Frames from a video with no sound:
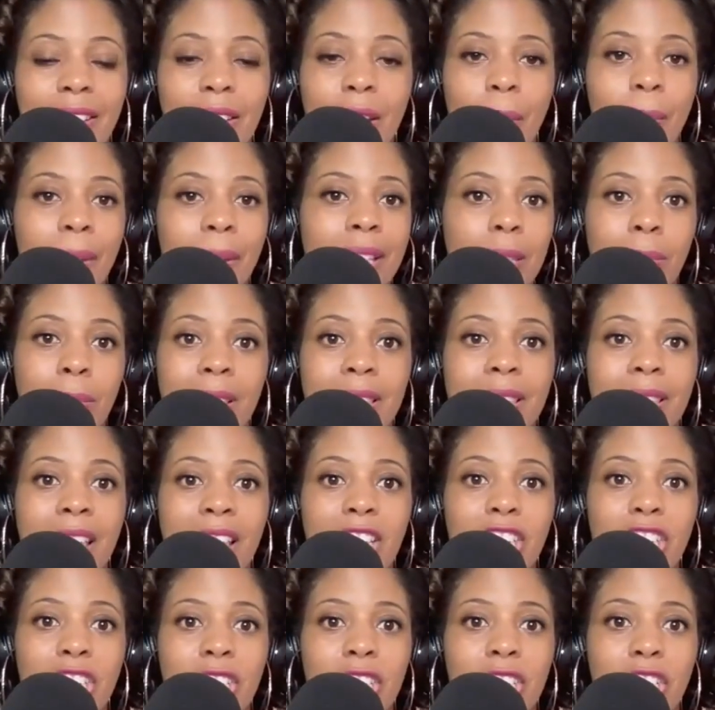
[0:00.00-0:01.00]
No
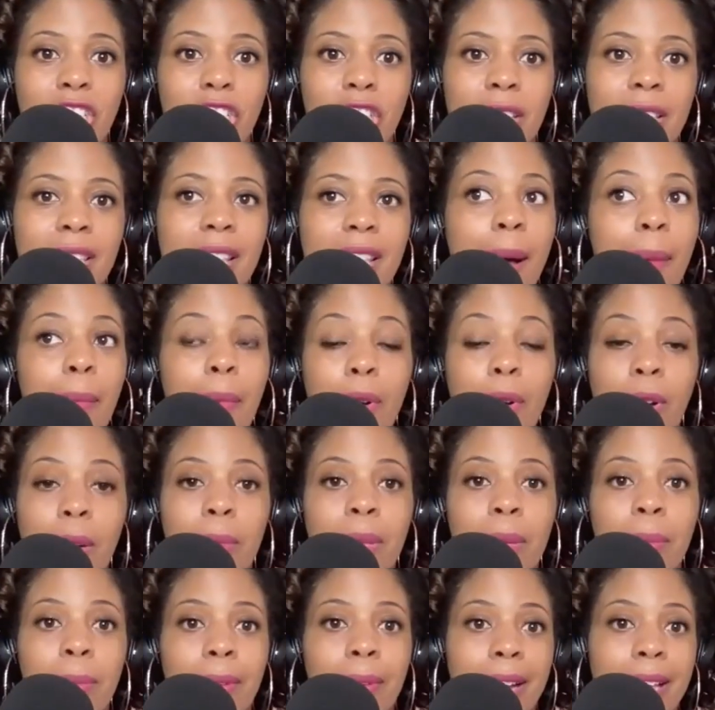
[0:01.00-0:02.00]
expectation. Just I'm going
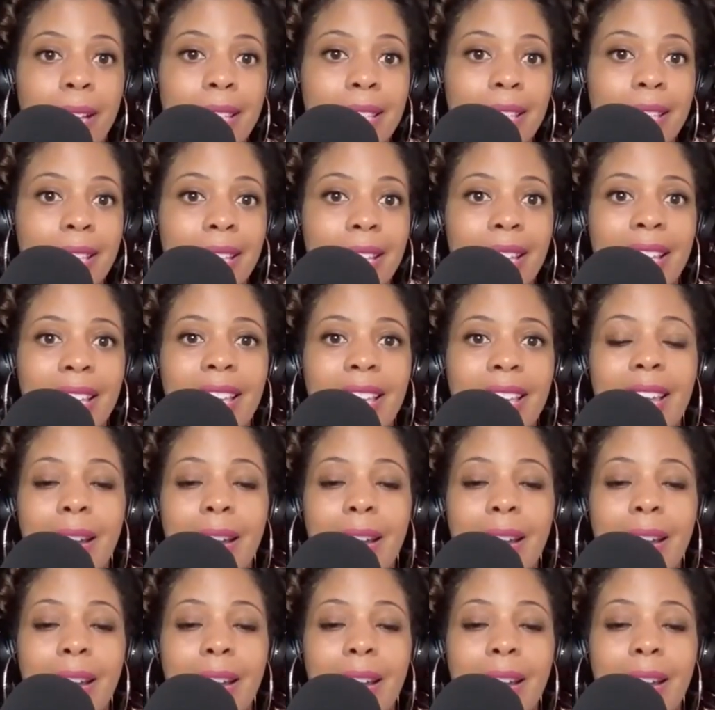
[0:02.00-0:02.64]
to be present